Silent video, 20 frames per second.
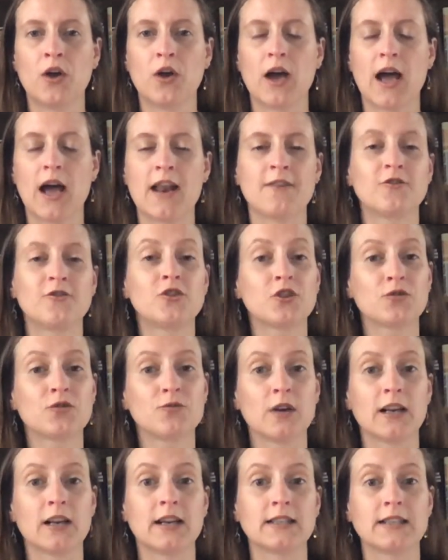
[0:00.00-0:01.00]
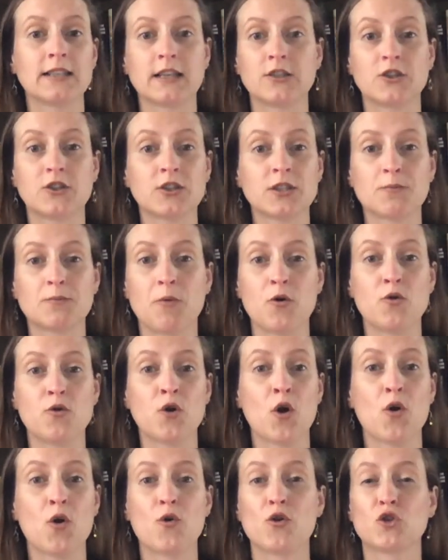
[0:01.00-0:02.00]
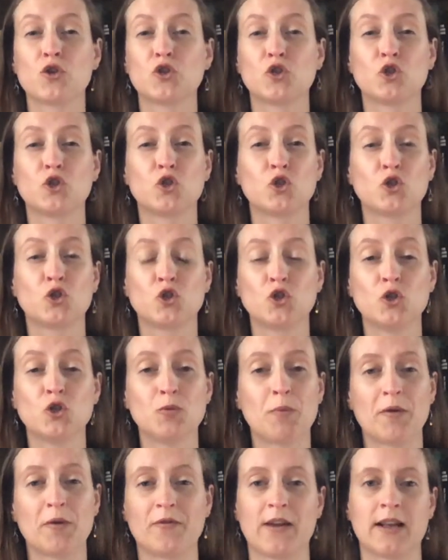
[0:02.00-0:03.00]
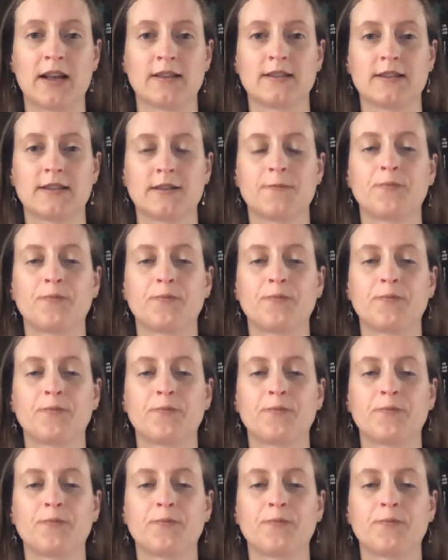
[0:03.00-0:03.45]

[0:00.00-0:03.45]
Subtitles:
And I've just realised I just spoke super fast.